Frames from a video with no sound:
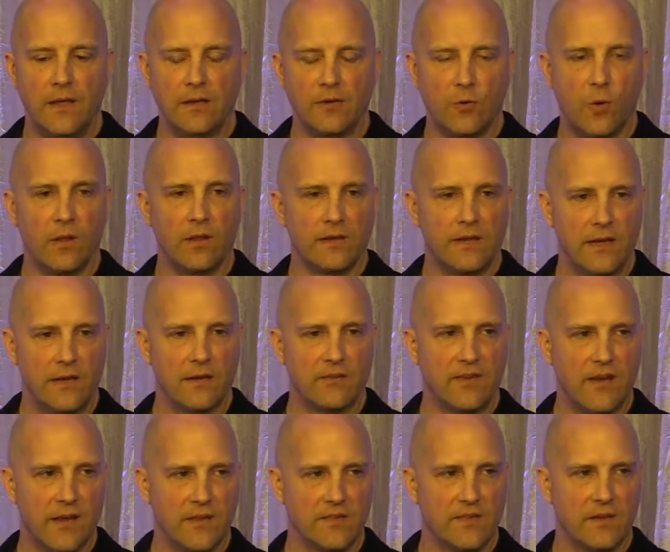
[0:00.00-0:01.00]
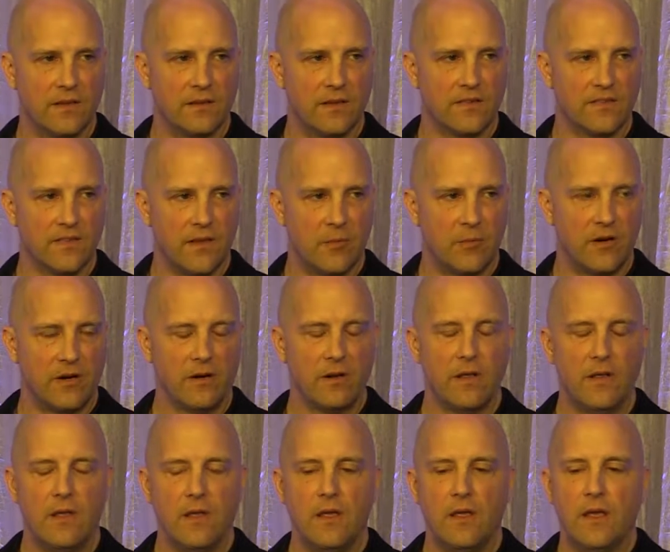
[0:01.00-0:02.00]
qualitative testing this summer.
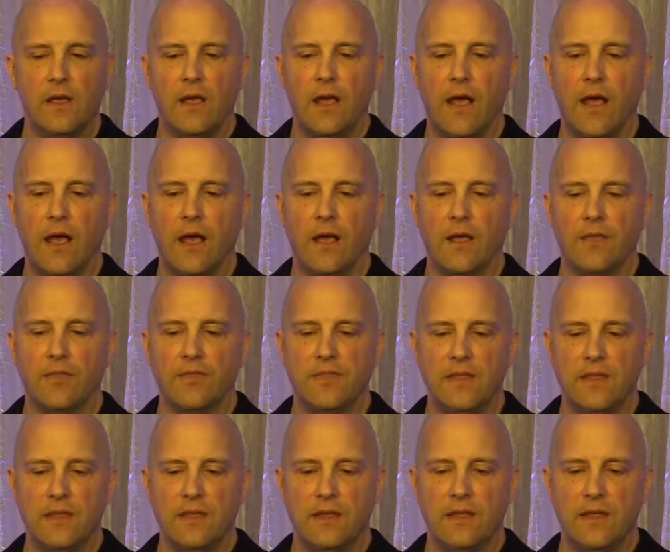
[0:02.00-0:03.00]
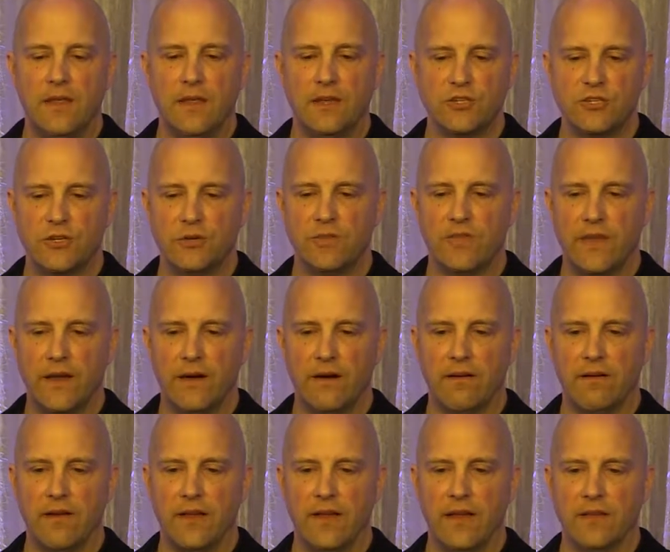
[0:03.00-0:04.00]
The issue
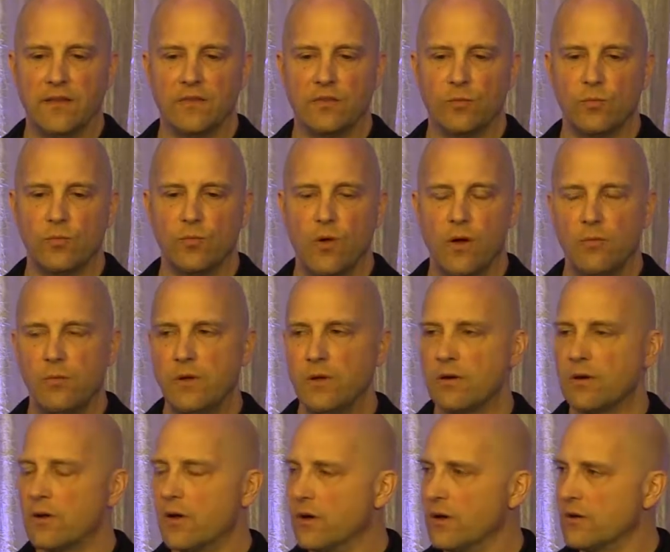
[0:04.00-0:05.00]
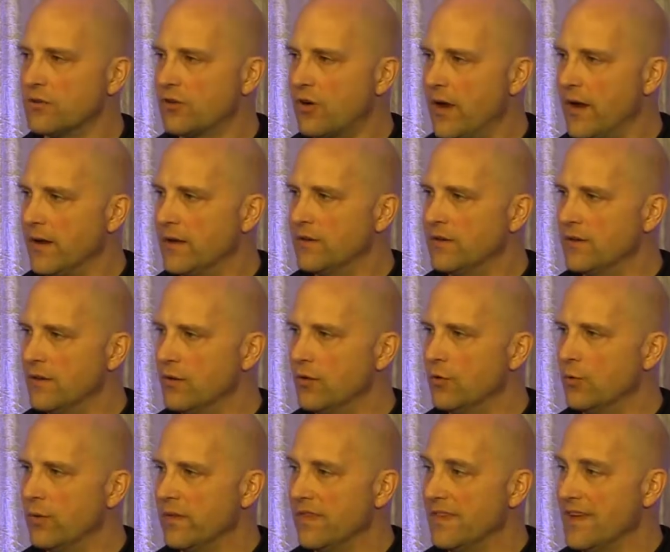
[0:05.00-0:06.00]
there is what we are going to try and
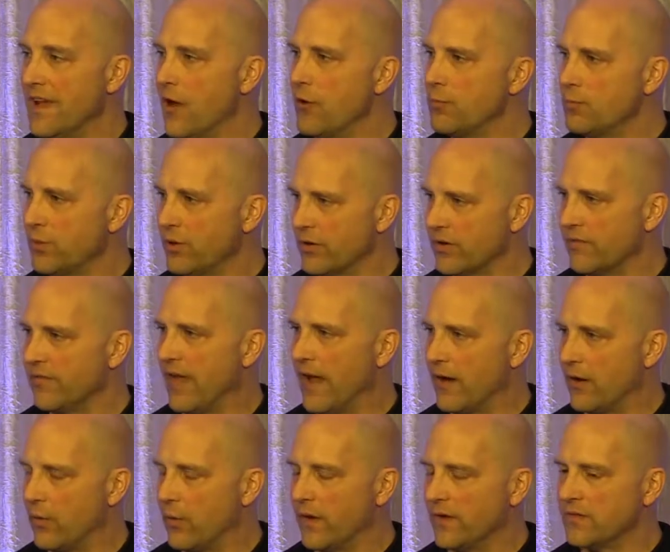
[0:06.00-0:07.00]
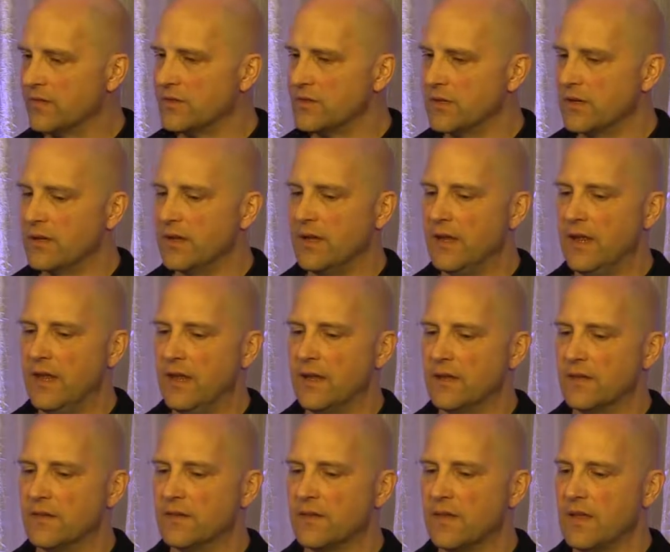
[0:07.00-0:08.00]
do with the output of that question
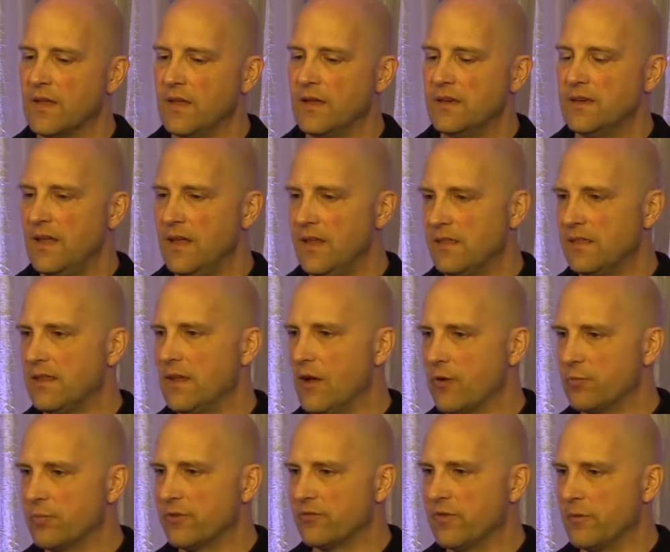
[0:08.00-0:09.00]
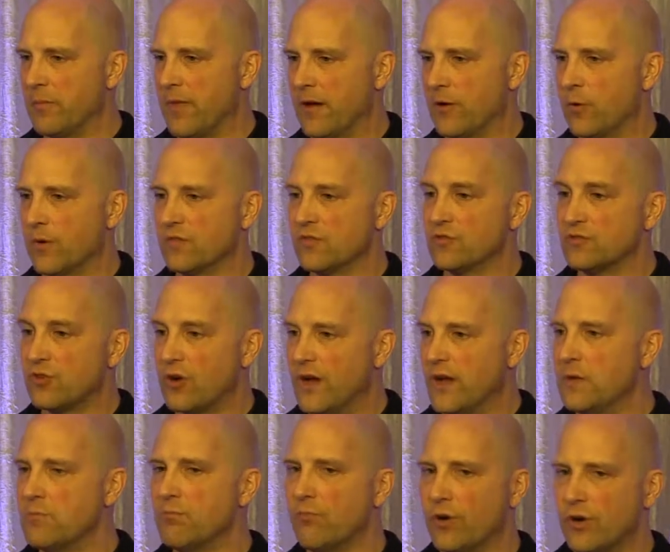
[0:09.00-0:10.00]
is take the output from that question,
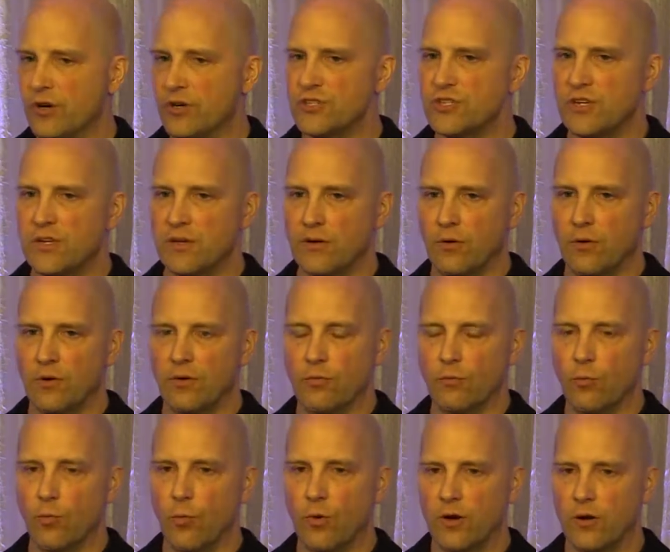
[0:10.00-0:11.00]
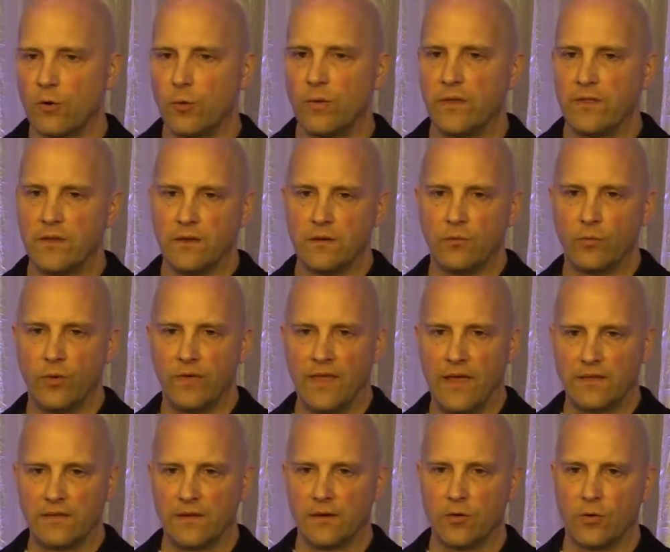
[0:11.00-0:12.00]
try and merge it or work with it with
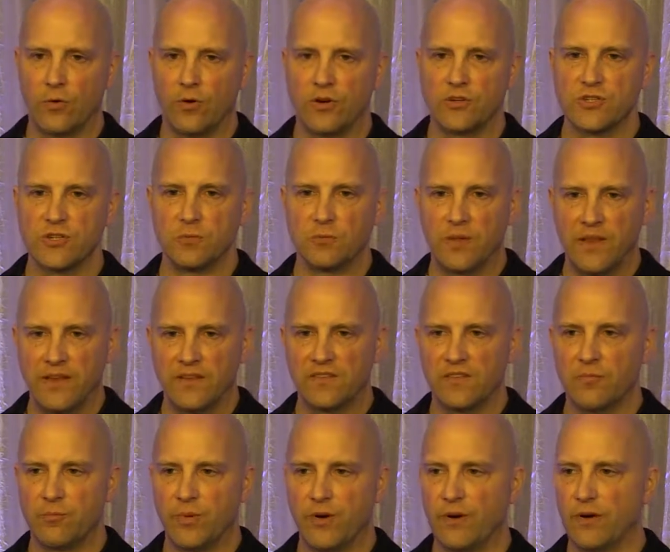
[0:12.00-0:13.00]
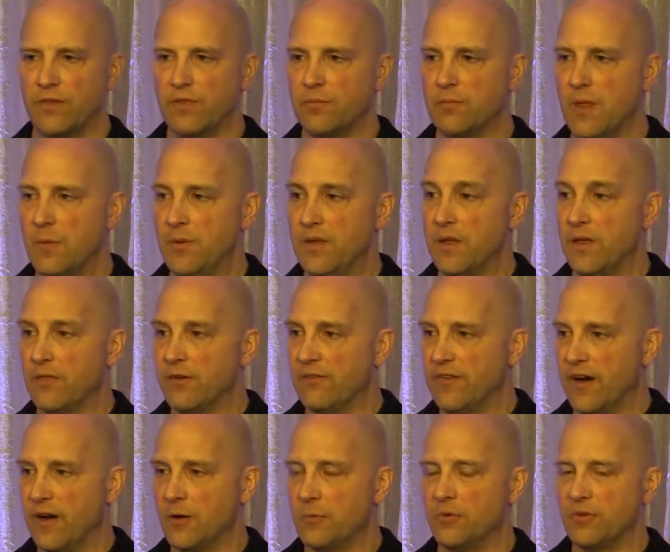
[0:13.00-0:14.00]
ethnic origin, place of birth, maybe other
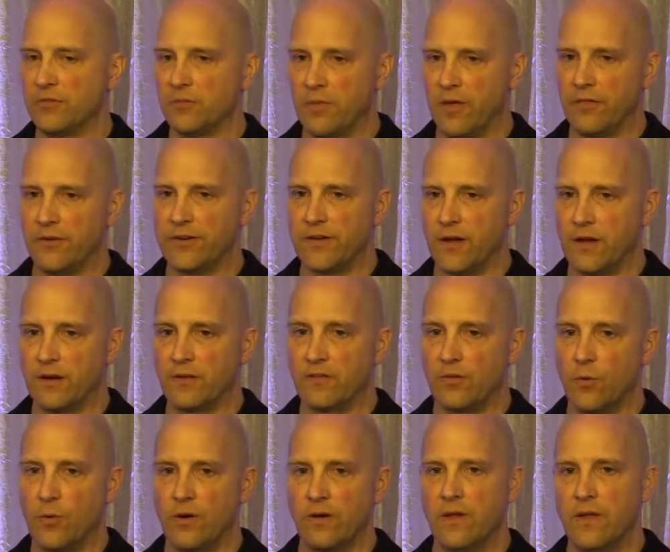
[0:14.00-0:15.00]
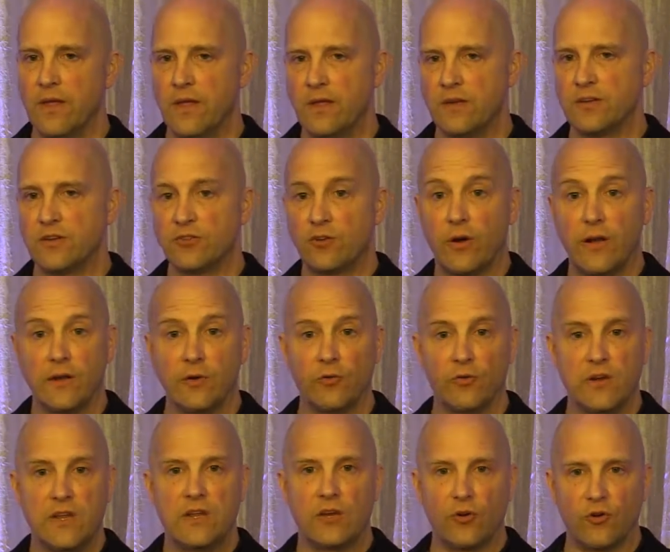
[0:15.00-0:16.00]
variables, mother tongue, and so on, to try
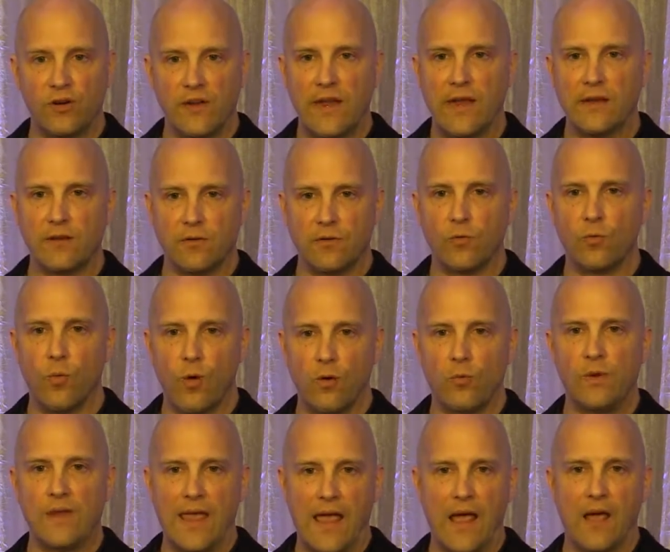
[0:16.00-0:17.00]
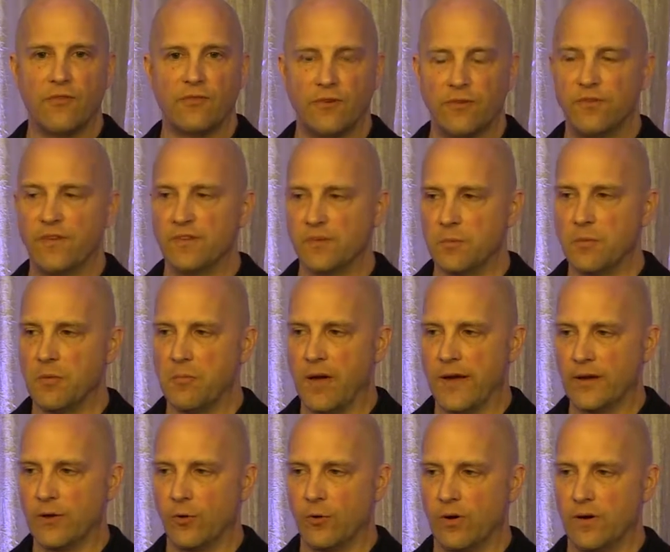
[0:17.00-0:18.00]
and recreate what we have for visible
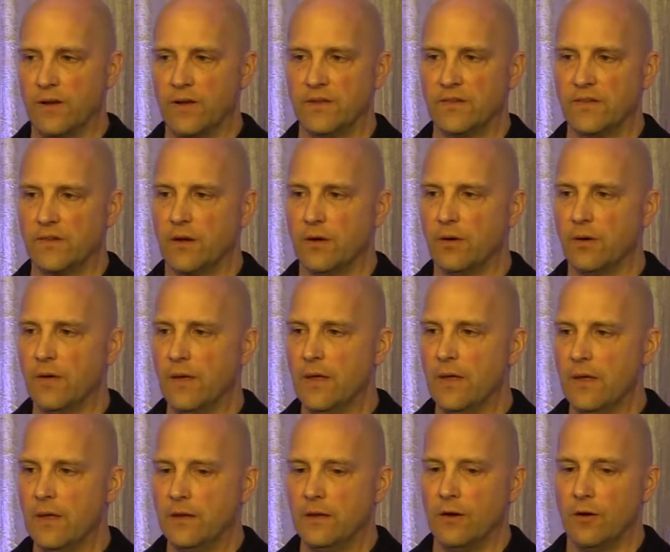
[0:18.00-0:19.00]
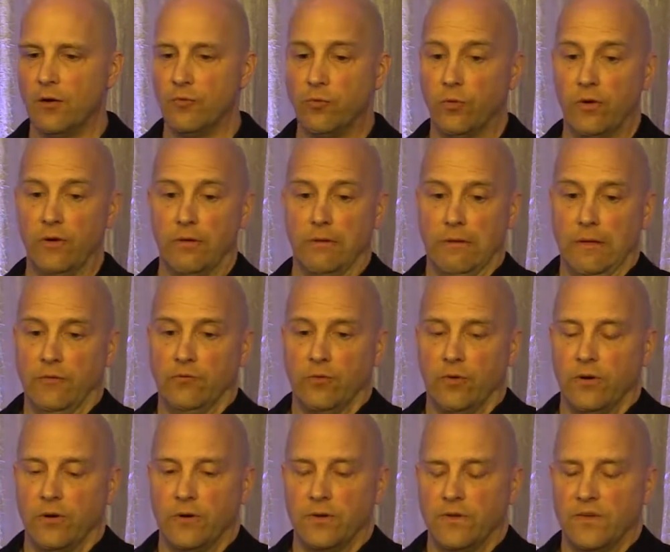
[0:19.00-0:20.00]
minorities. So, if
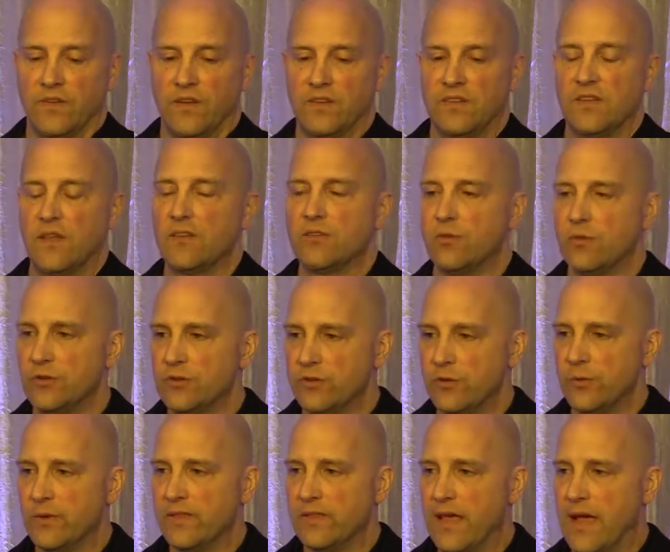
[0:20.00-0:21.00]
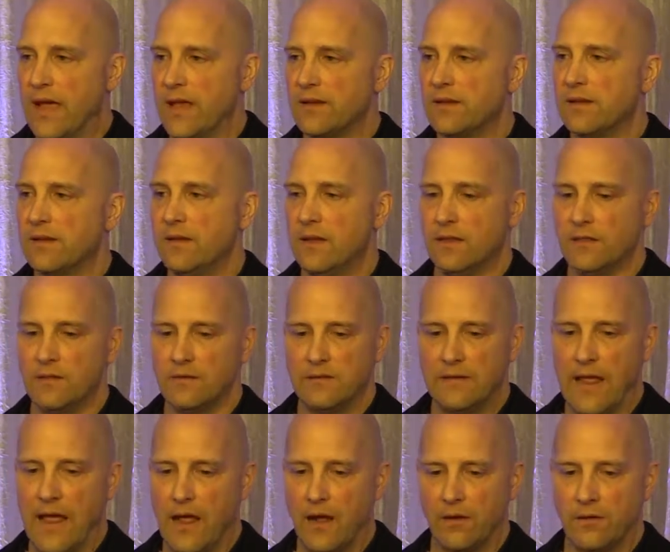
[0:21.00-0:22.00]
we're successful in doing that
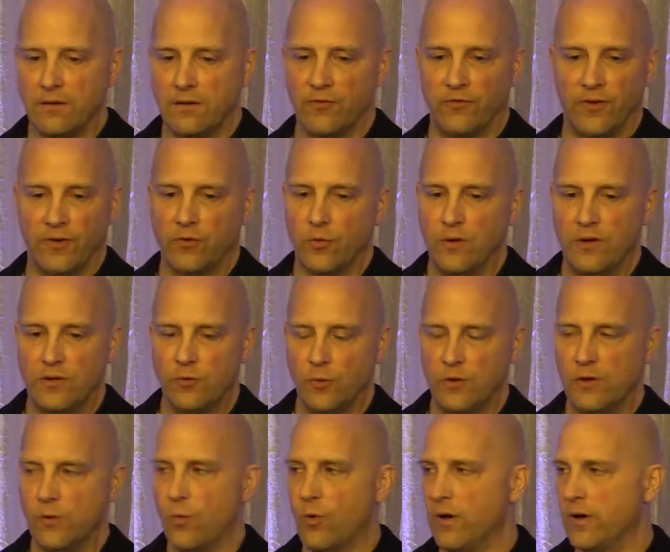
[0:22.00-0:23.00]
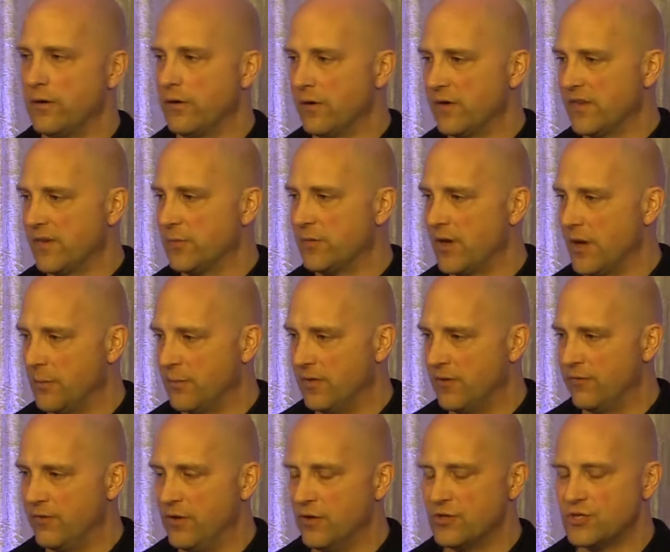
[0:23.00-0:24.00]
now for 2021 or sometime in
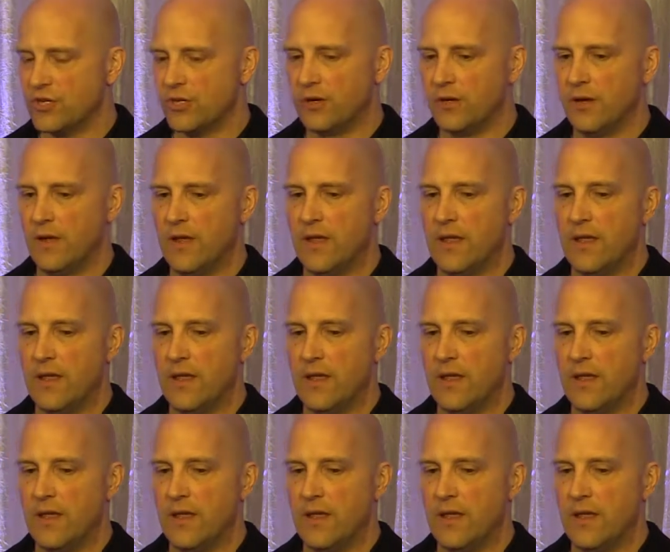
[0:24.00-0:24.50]
the future,